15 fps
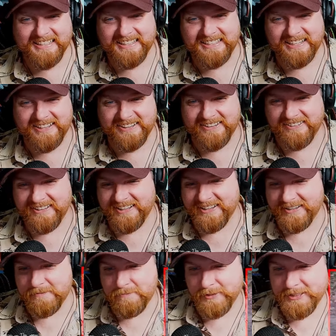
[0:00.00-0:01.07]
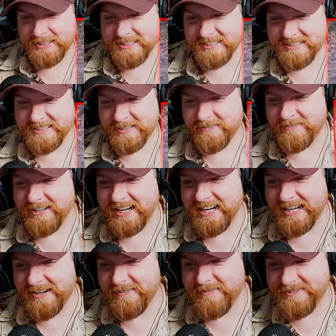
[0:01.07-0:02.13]
Yo, they are pushing some
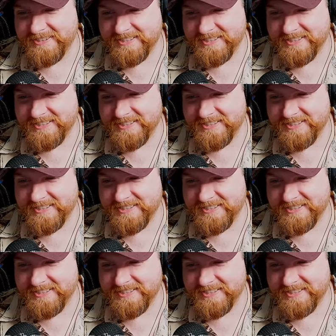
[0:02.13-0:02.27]
revs.